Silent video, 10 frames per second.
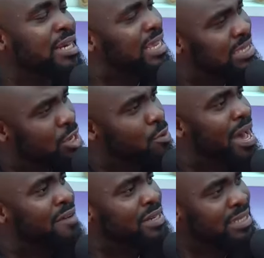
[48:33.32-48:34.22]
Last year, you were
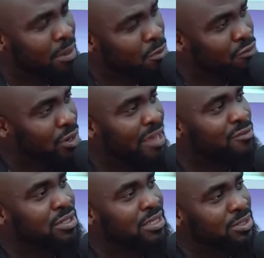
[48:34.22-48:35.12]
having a time of your life
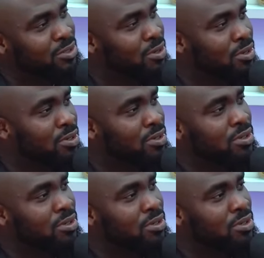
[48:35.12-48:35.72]
on TikTok.